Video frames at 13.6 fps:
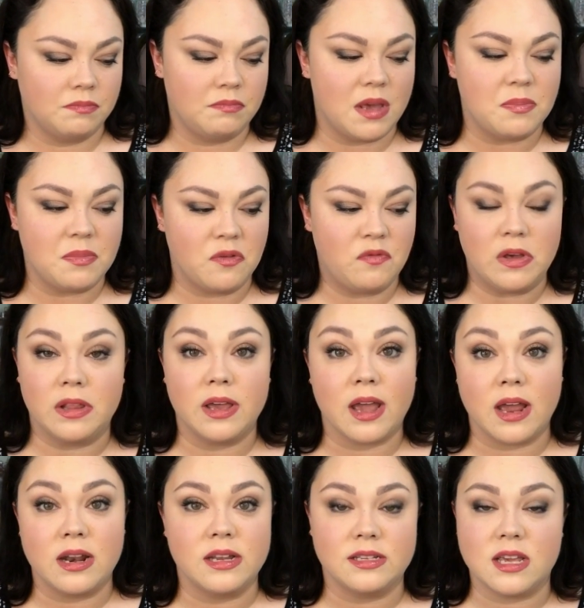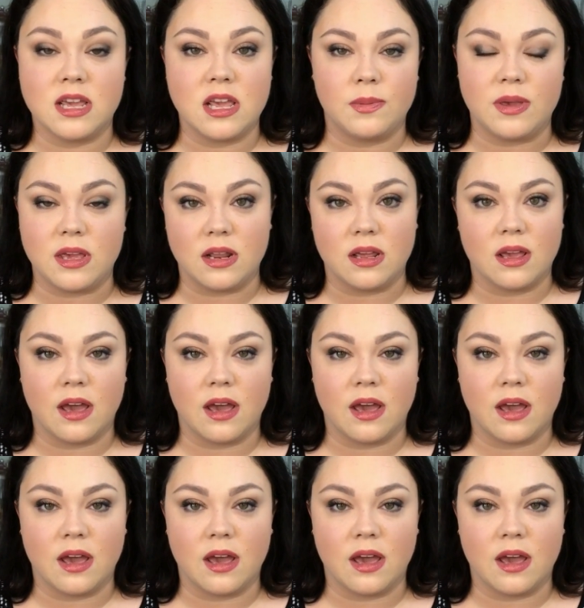make me feel like I need to keep eating